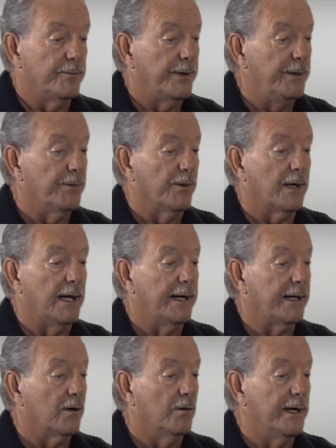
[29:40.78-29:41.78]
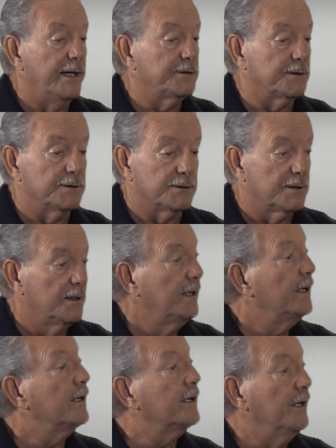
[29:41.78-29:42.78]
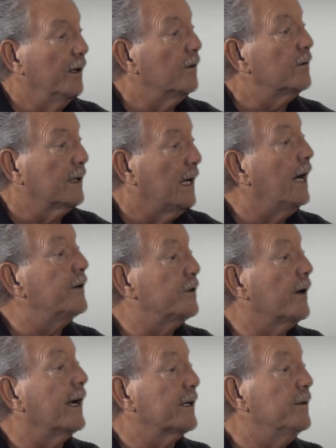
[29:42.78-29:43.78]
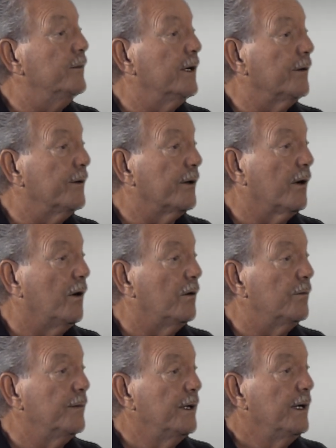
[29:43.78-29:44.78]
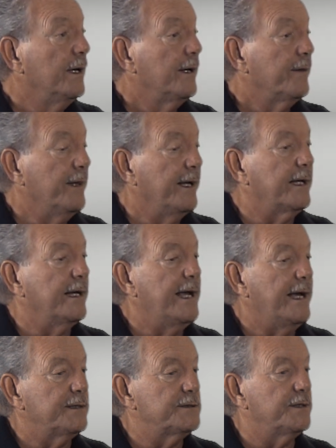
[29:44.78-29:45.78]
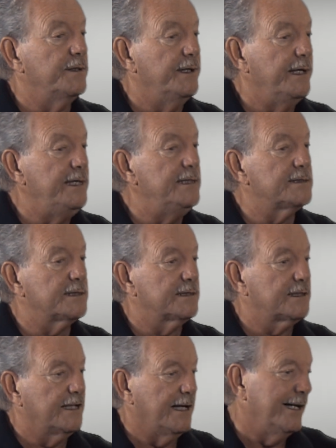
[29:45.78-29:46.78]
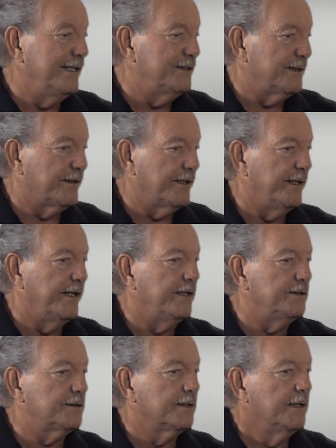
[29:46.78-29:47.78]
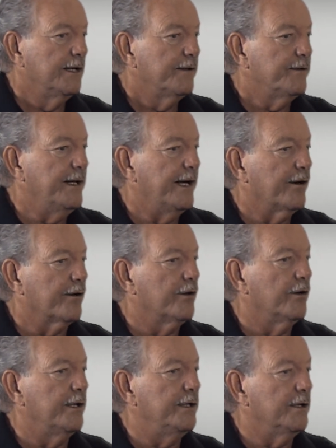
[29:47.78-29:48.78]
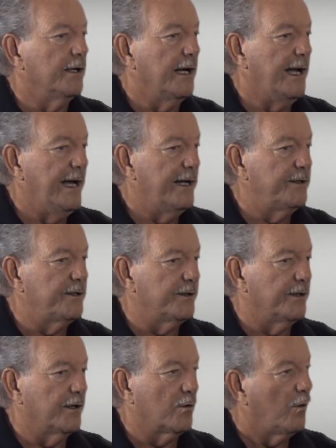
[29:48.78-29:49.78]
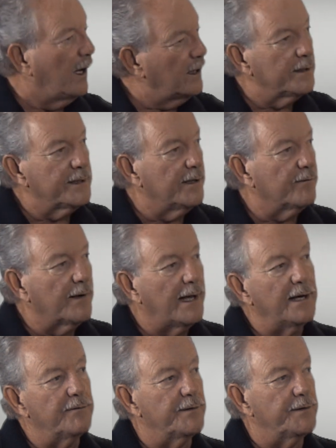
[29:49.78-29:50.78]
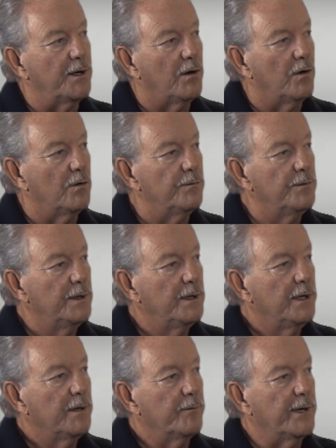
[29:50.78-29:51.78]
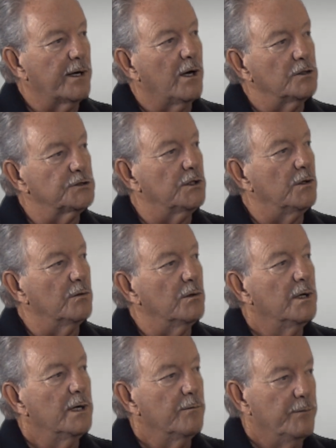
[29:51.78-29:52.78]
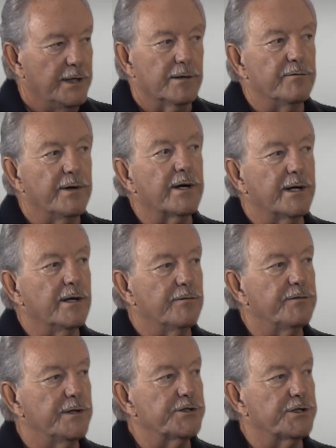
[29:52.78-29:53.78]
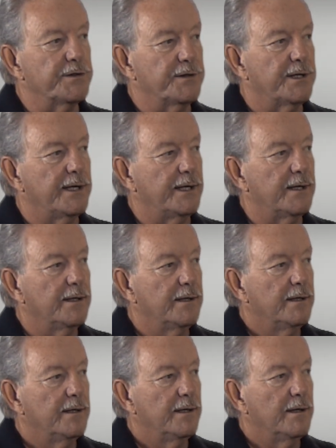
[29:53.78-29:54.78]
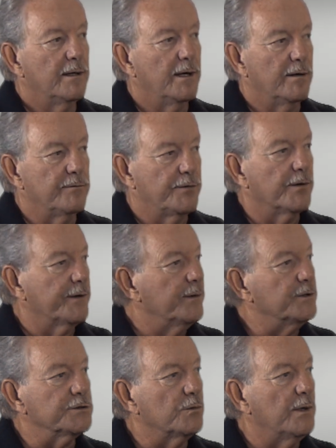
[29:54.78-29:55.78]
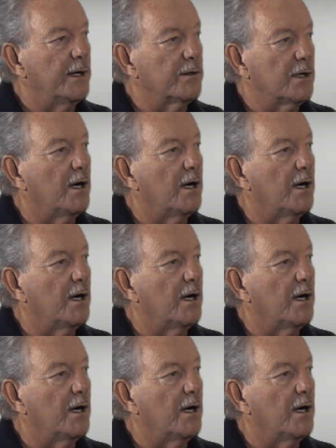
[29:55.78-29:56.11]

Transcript: people like Oasis, contract to build their home. They can add these kinds of things that are going to add to the quality of life in the home, but also be a very efficient thing for them as well,